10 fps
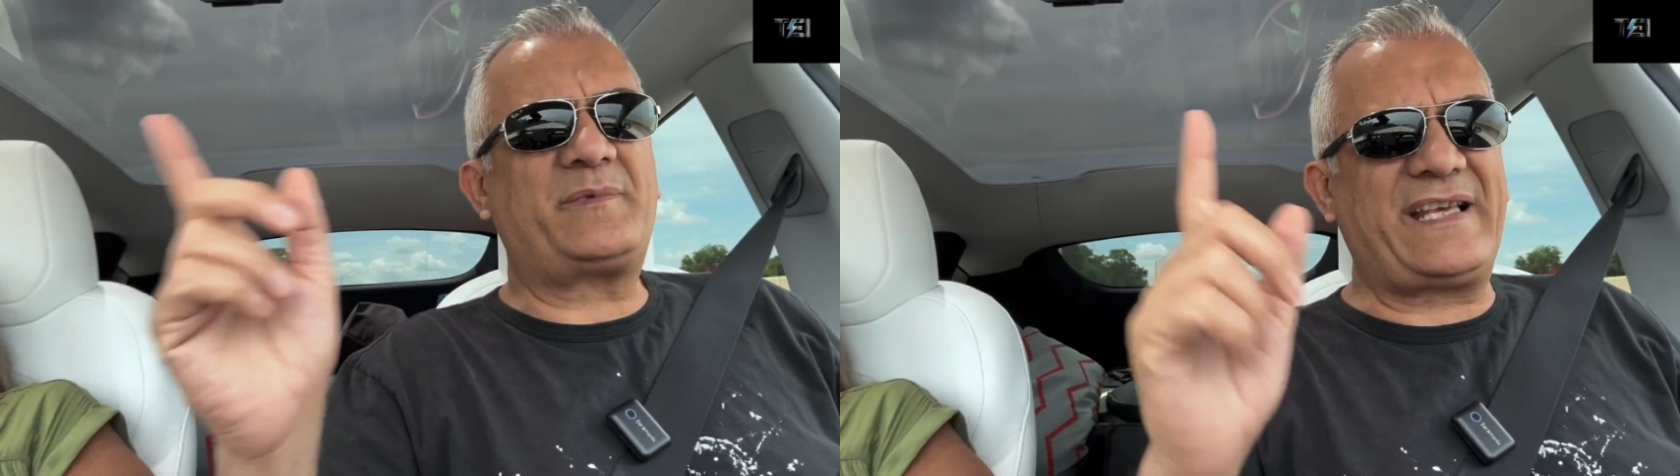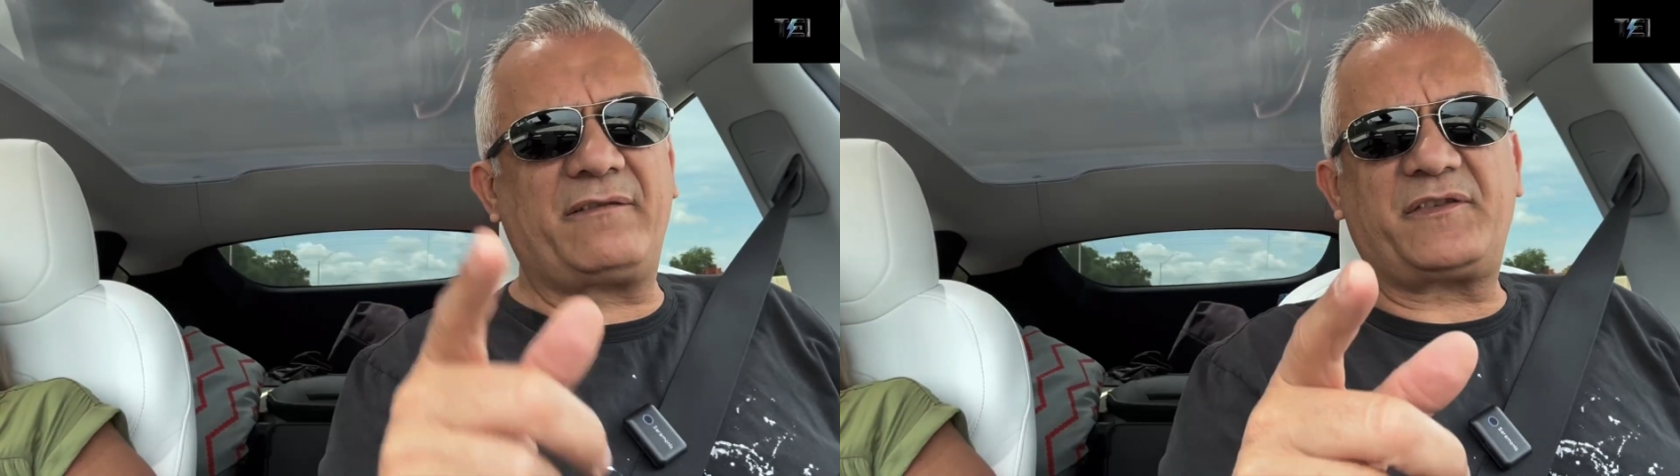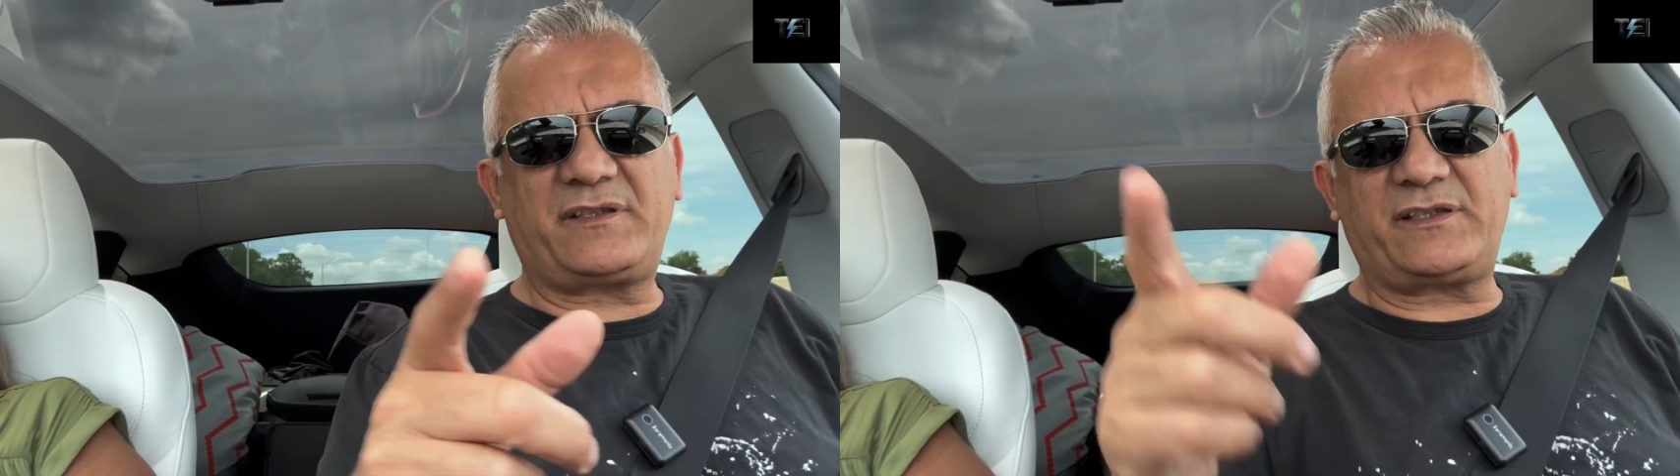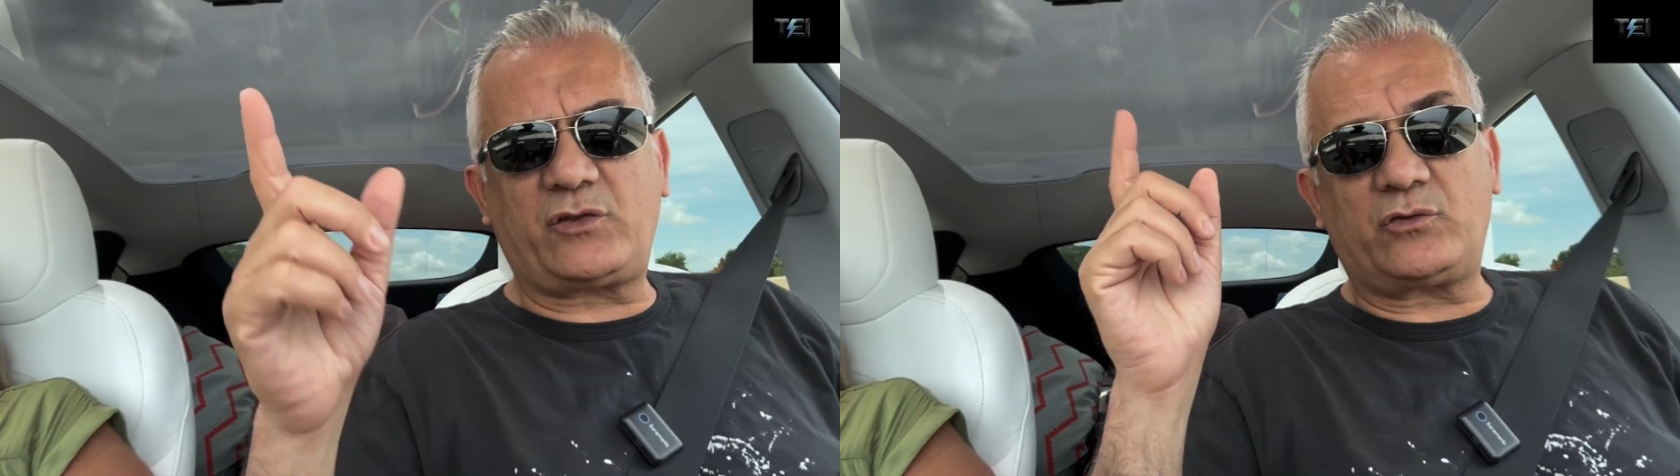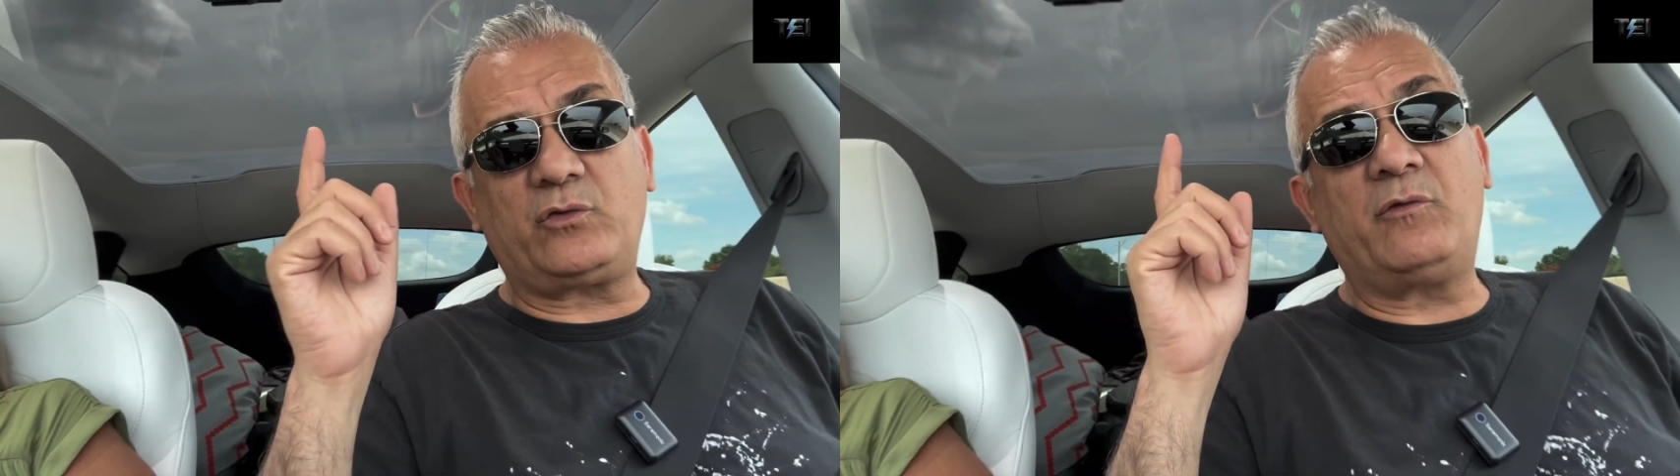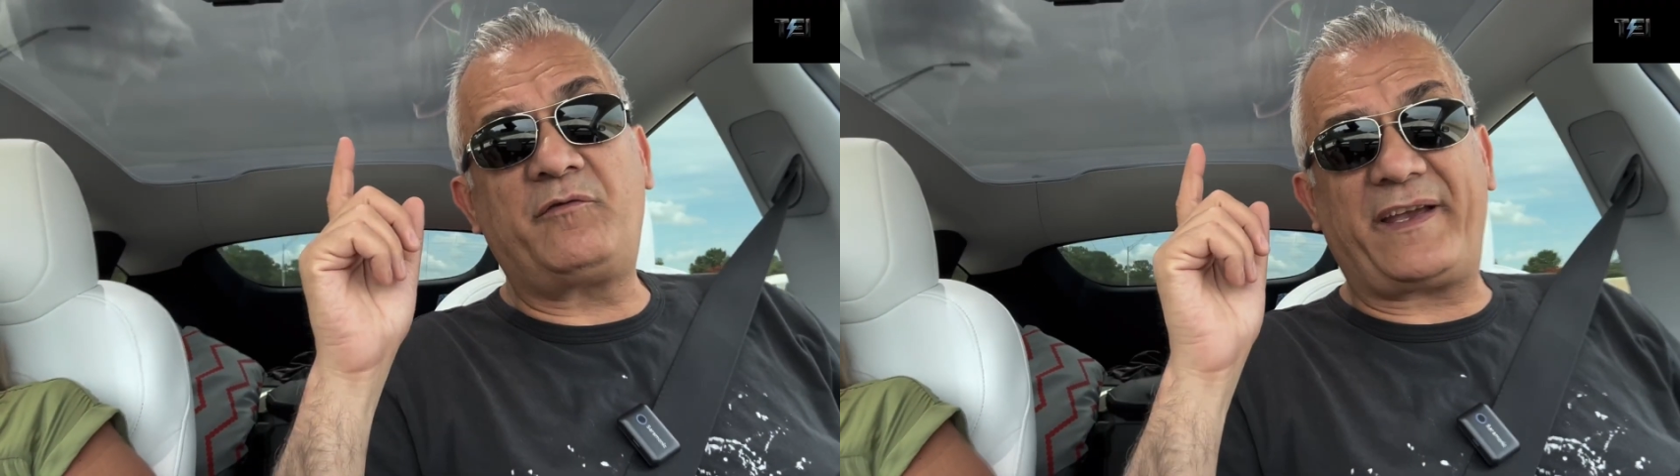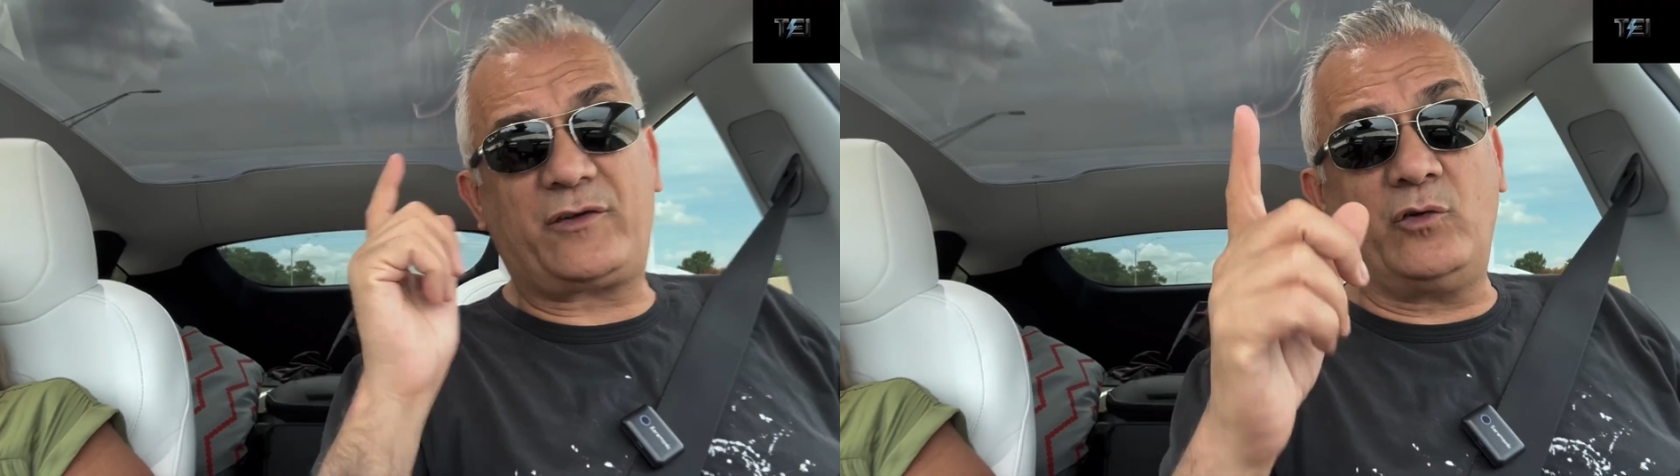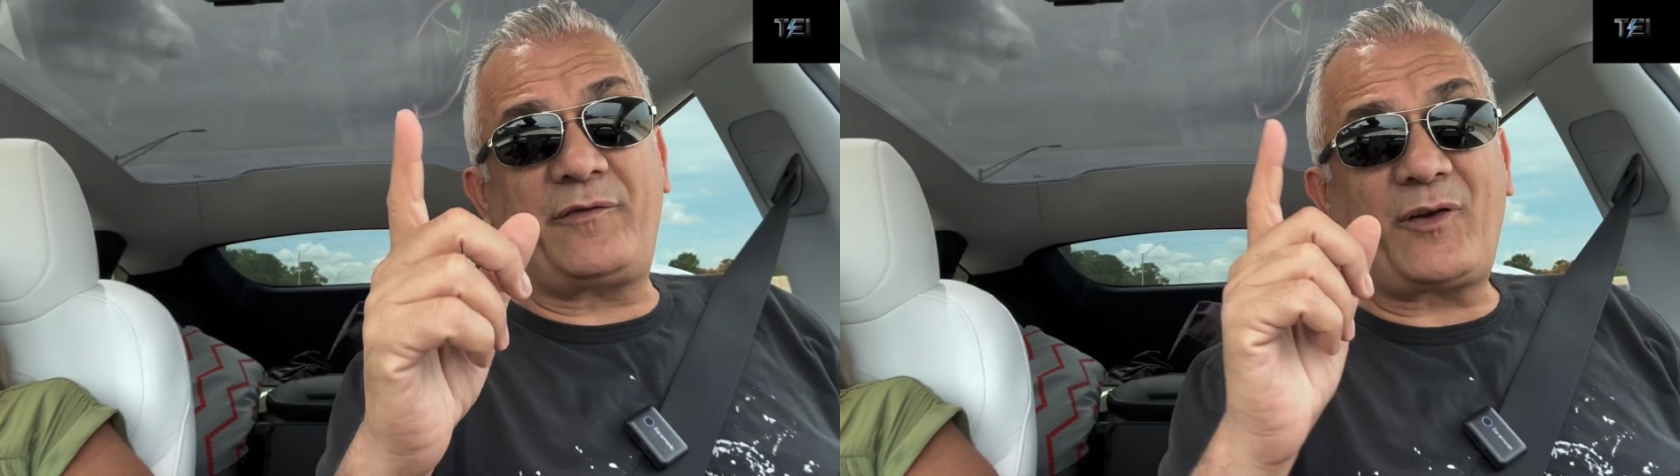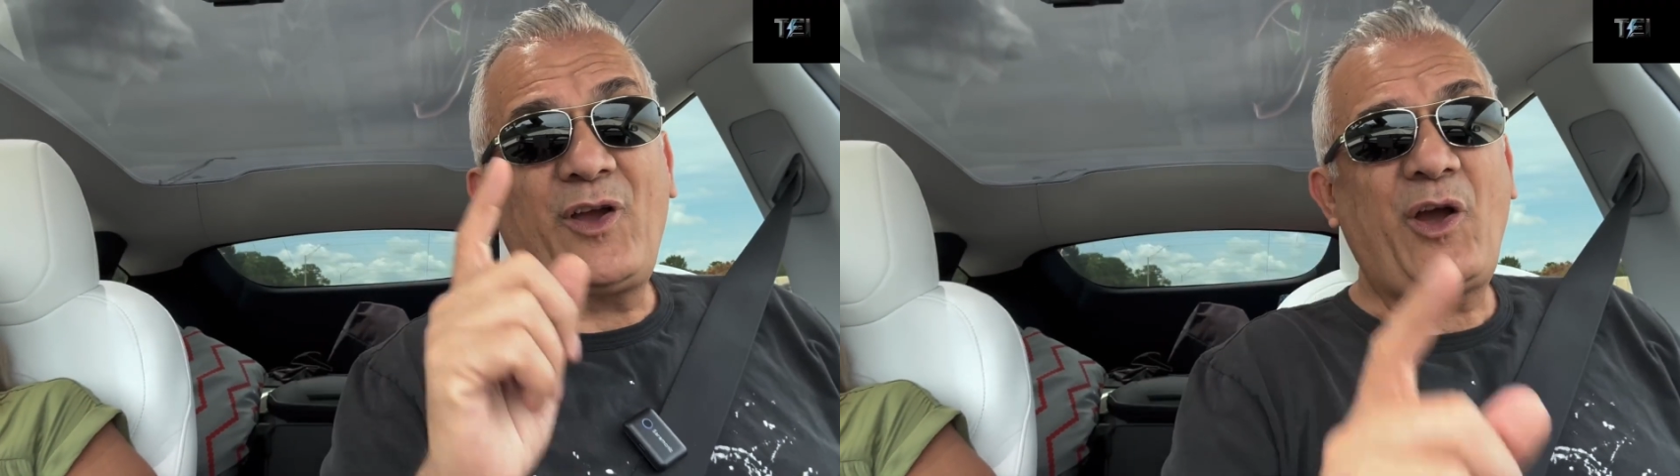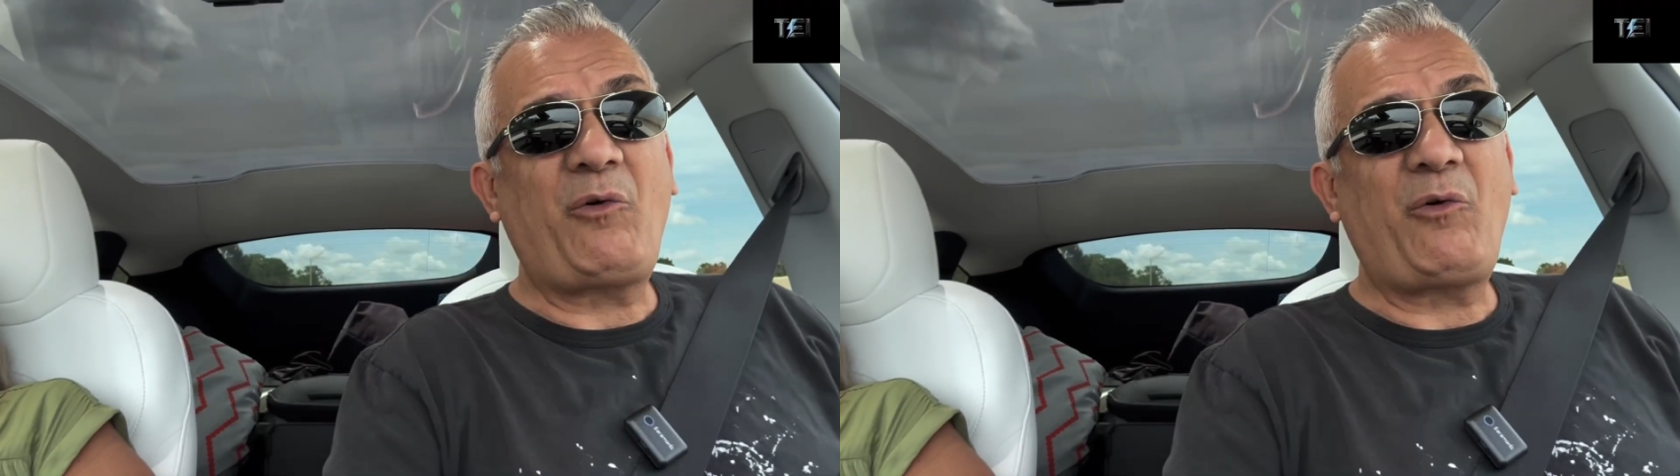San Francisco to Vancouver